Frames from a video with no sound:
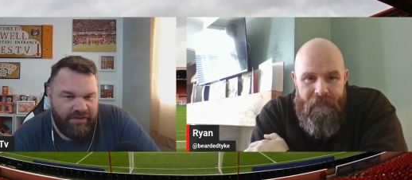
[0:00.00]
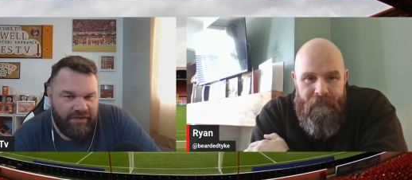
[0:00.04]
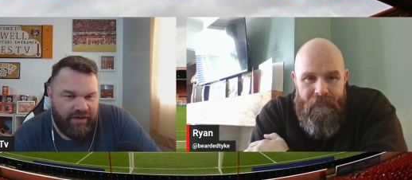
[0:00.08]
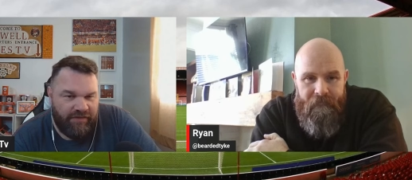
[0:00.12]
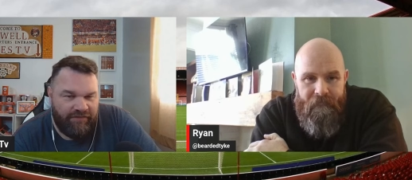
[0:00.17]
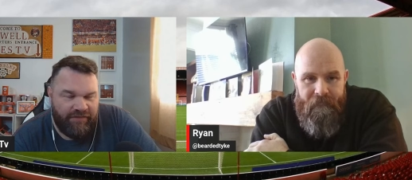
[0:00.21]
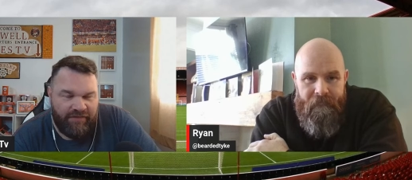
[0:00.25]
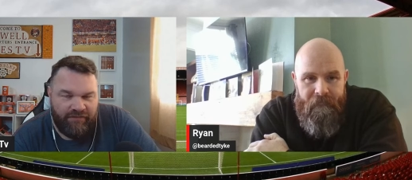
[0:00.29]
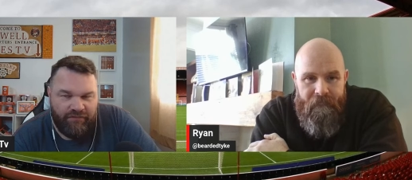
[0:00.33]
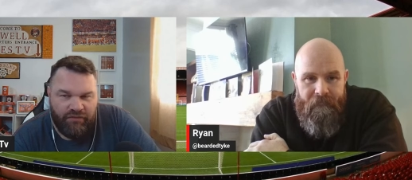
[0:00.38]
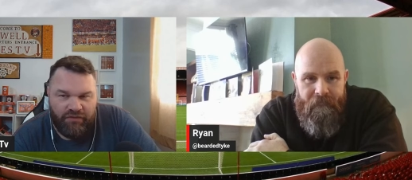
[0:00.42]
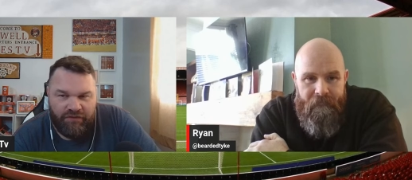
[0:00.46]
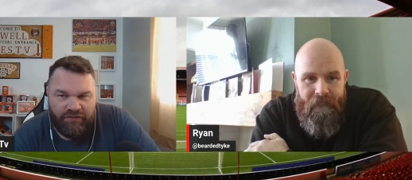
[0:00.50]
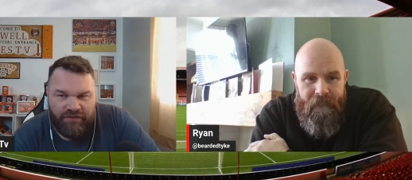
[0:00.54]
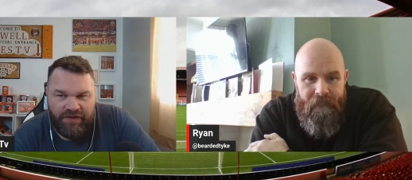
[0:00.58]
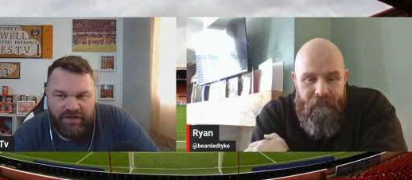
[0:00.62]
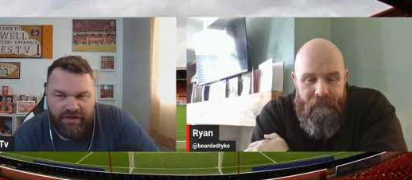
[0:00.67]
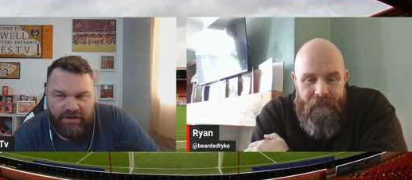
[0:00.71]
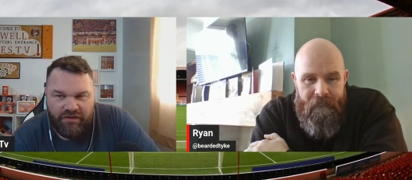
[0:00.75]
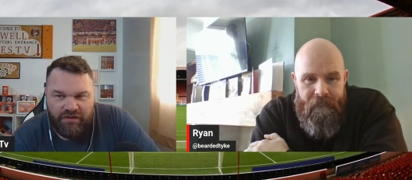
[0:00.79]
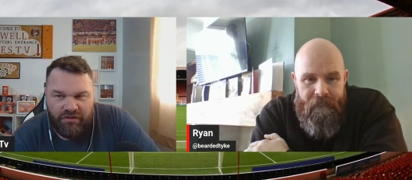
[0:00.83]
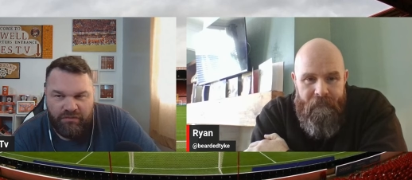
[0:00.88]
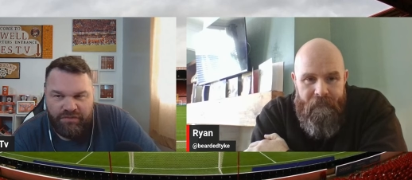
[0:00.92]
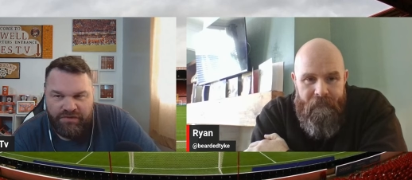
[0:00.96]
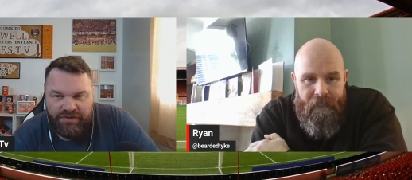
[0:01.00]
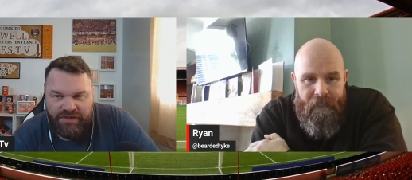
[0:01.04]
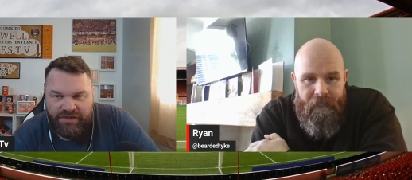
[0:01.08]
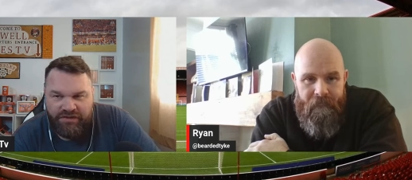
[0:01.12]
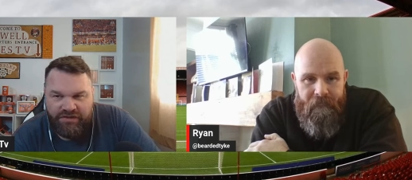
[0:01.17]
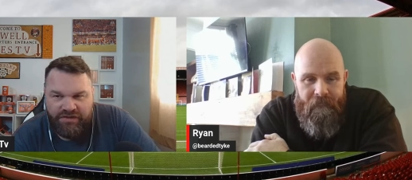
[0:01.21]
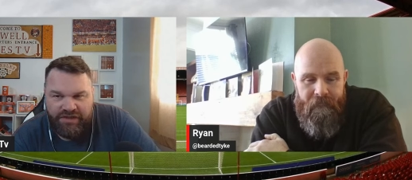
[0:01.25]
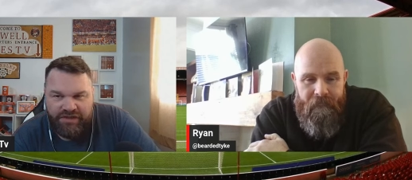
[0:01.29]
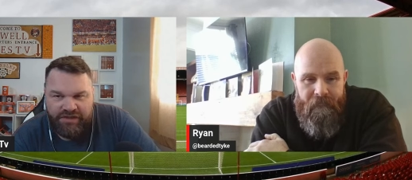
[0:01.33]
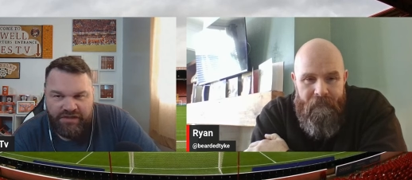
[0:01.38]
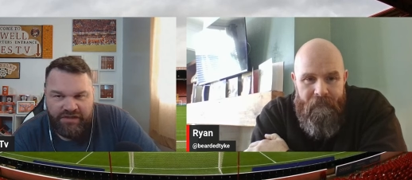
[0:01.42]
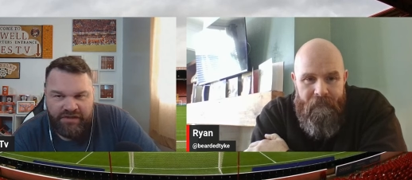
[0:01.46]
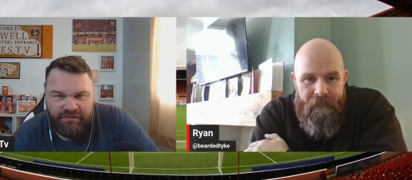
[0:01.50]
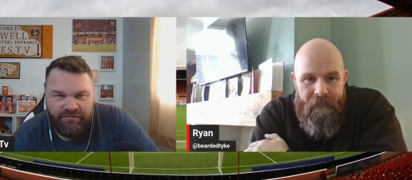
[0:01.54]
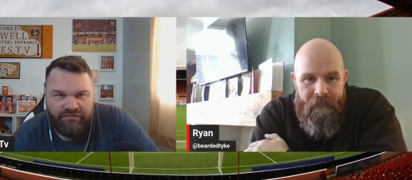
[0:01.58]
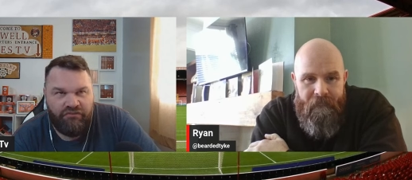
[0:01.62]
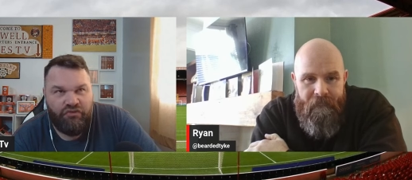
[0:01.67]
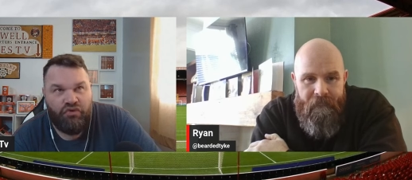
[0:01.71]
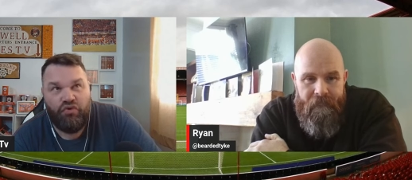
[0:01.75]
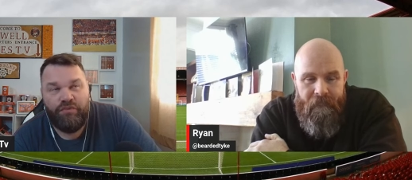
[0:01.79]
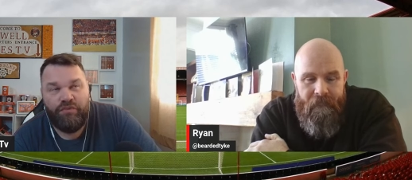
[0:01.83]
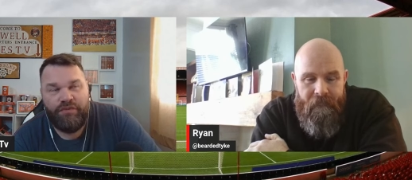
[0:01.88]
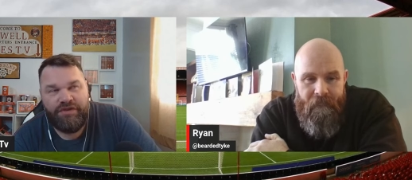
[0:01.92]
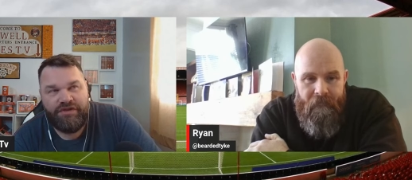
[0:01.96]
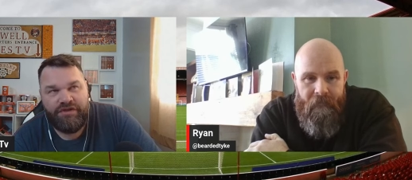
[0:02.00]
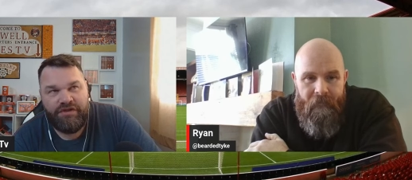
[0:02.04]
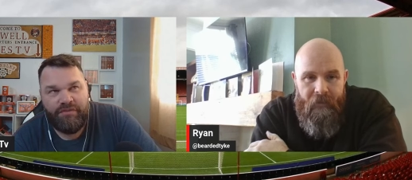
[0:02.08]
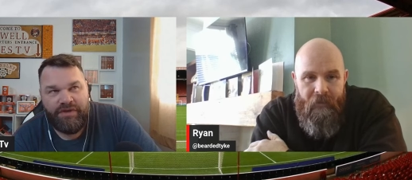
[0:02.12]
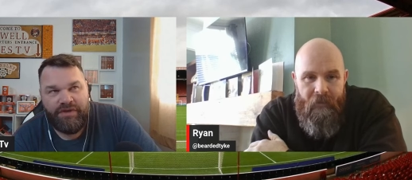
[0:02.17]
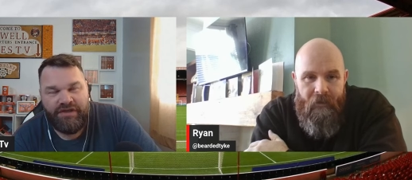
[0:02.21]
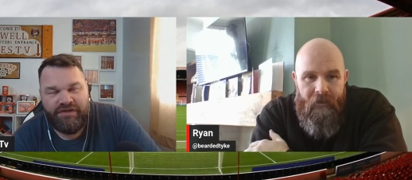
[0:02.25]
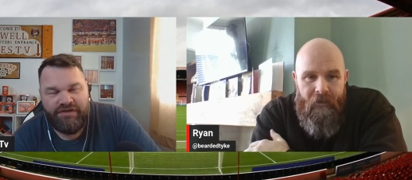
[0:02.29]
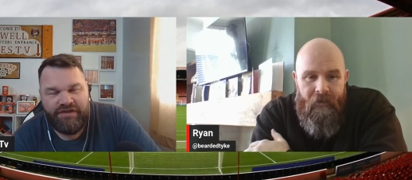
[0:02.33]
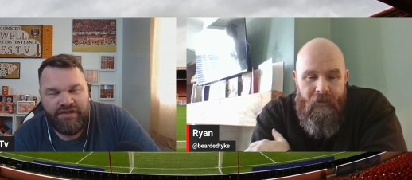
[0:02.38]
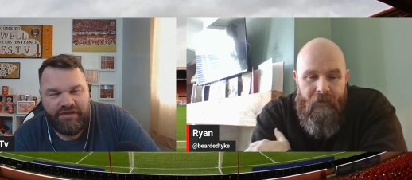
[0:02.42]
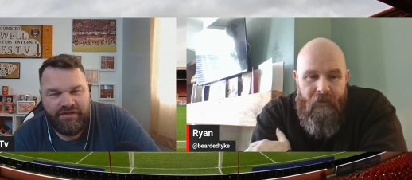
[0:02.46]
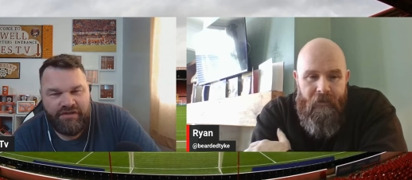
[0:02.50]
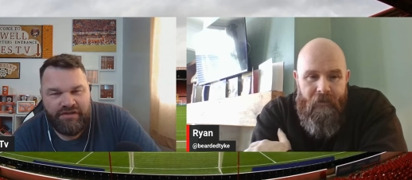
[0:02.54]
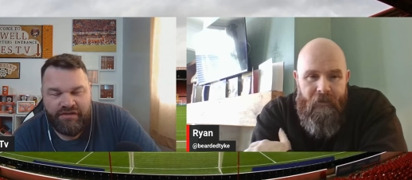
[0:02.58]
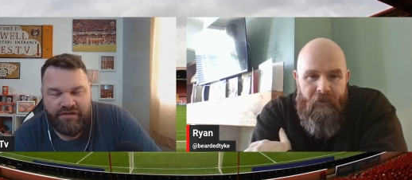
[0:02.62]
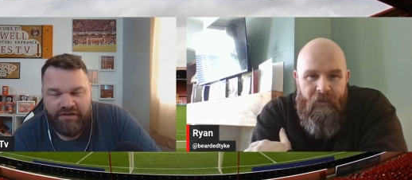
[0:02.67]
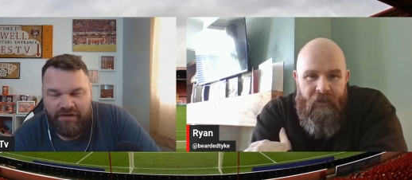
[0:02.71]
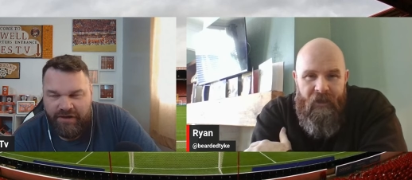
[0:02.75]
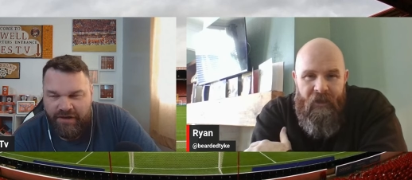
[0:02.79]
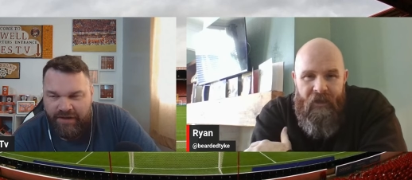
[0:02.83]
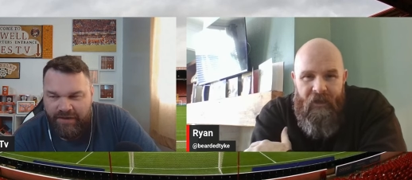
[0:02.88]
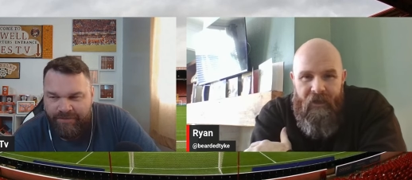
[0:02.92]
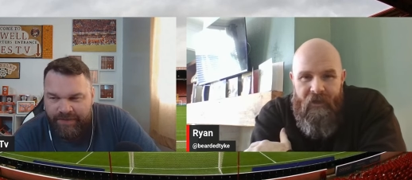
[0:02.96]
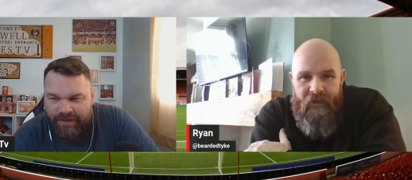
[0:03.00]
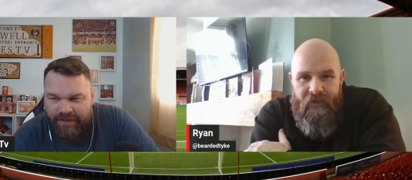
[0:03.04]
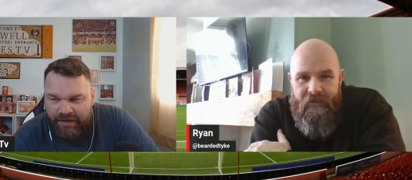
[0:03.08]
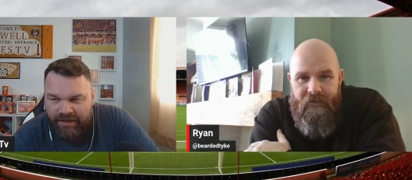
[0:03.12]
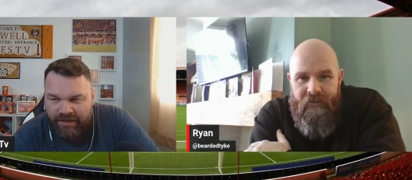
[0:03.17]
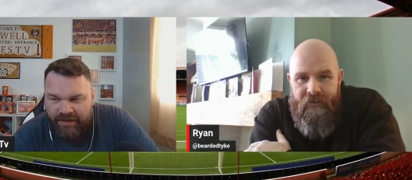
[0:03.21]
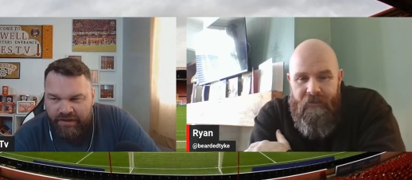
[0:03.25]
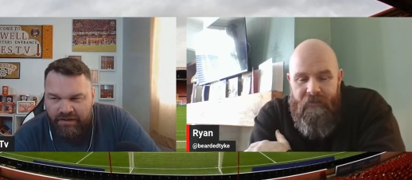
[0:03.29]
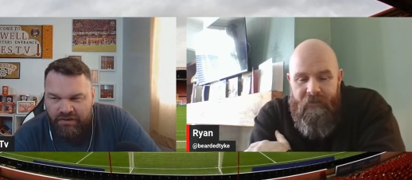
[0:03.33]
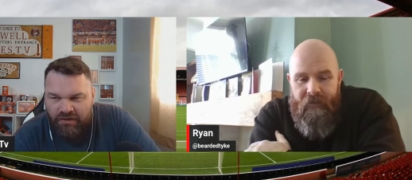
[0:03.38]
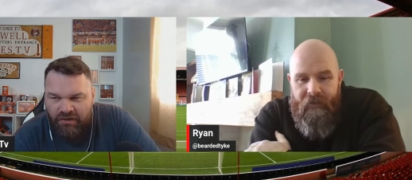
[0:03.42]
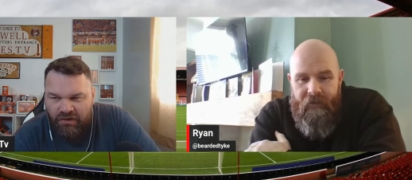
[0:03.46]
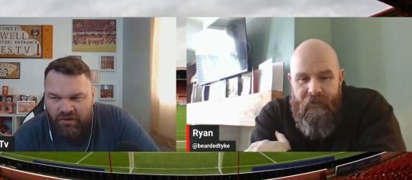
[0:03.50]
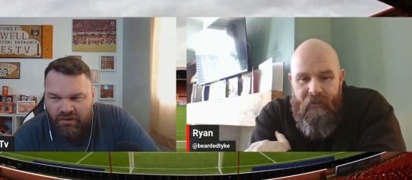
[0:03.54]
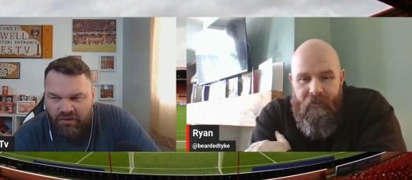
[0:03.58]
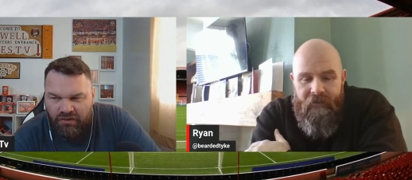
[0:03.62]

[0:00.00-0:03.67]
Speaker 1: I think both three clubs interested, rumoured to be interested. Sorry. Yeah, all,